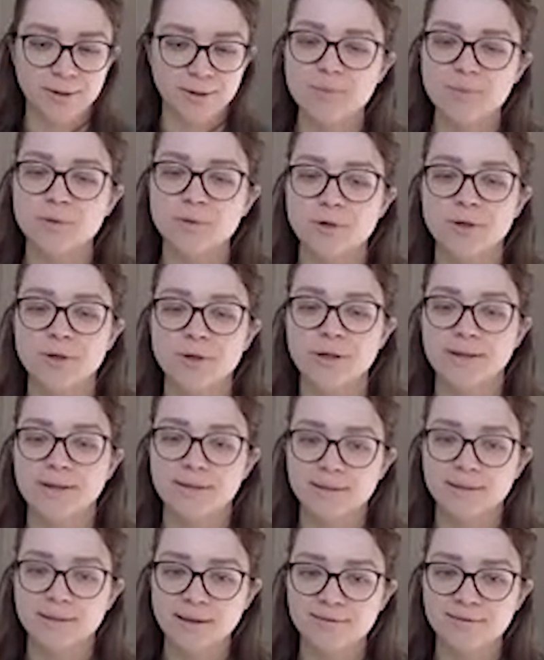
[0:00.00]
on
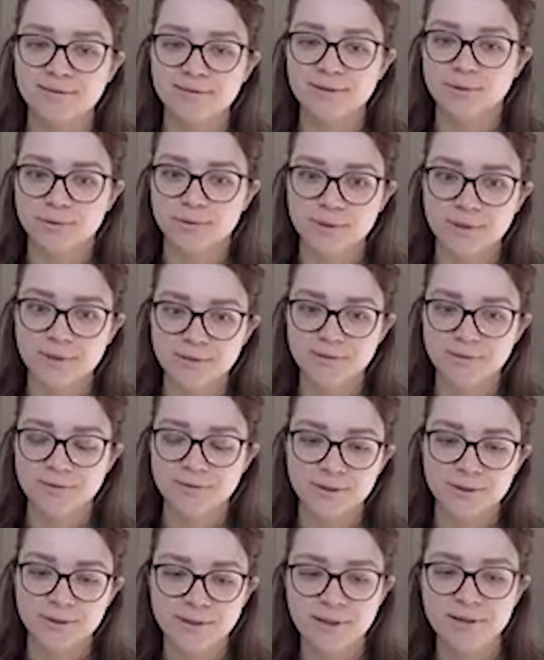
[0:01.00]
February 11, 12,